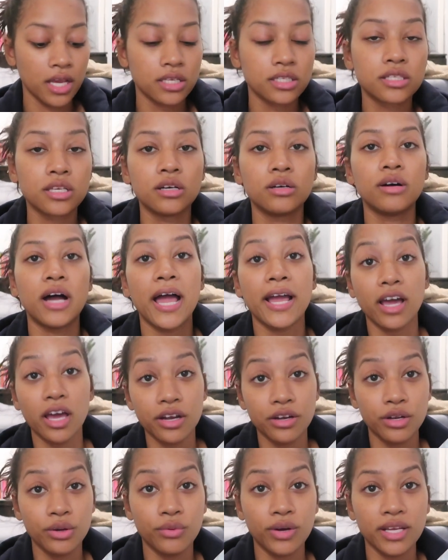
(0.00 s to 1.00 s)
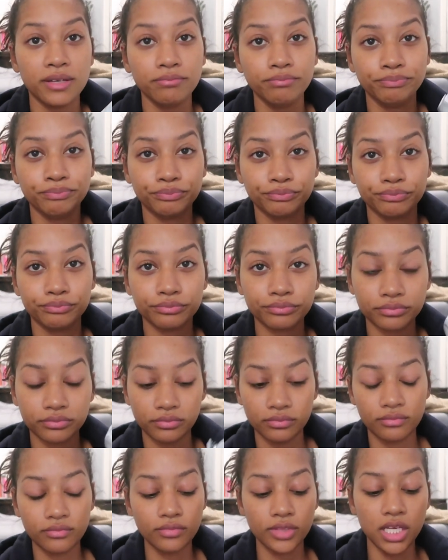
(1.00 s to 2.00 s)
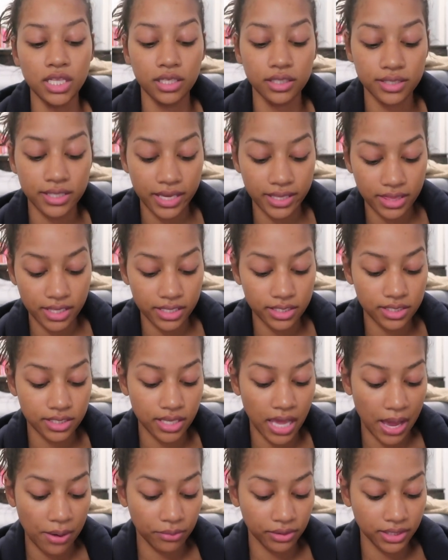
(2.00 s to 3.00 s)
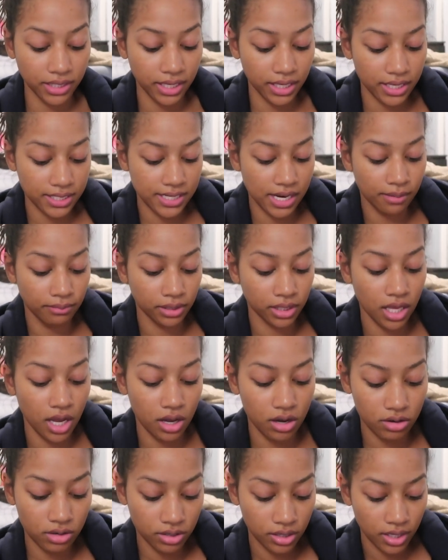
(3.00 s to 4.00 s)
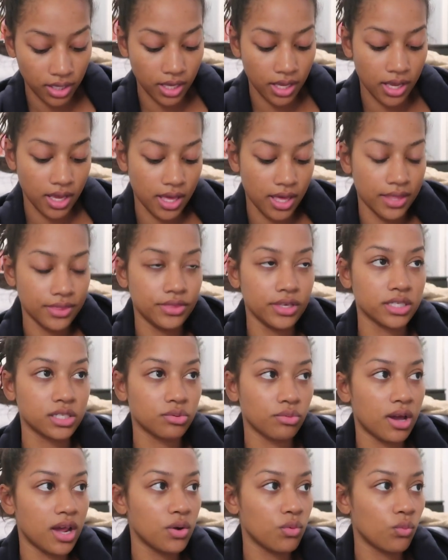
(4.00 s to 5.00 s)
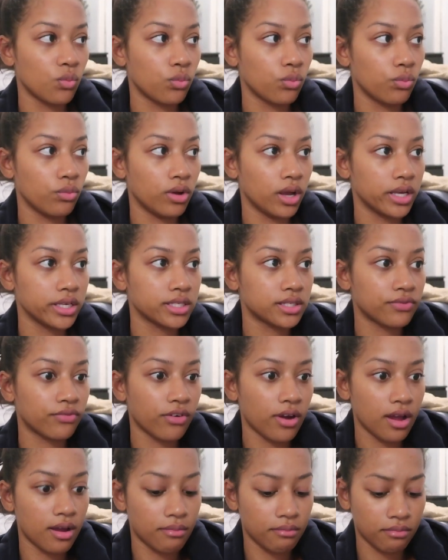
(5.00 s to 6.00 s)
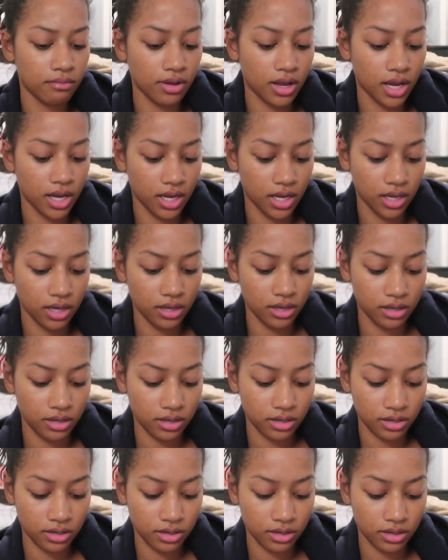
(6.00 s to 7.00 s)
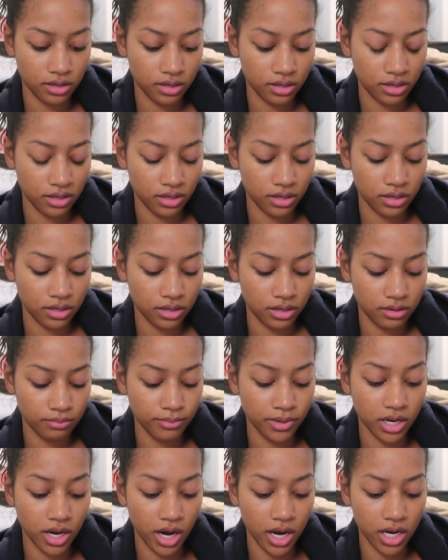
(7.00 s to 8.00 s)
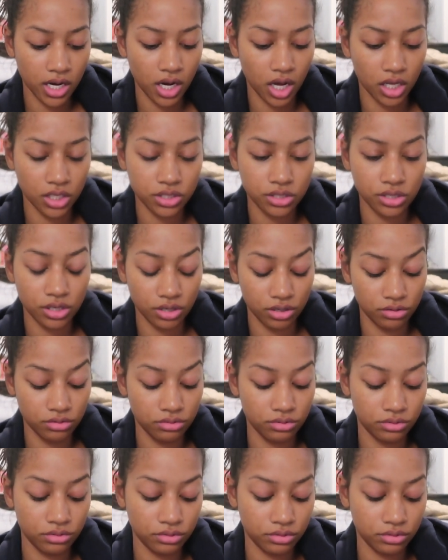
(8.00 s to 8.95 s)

So I got a new one. Looks like this. I will link it down below. This one is from uh, Makartt also.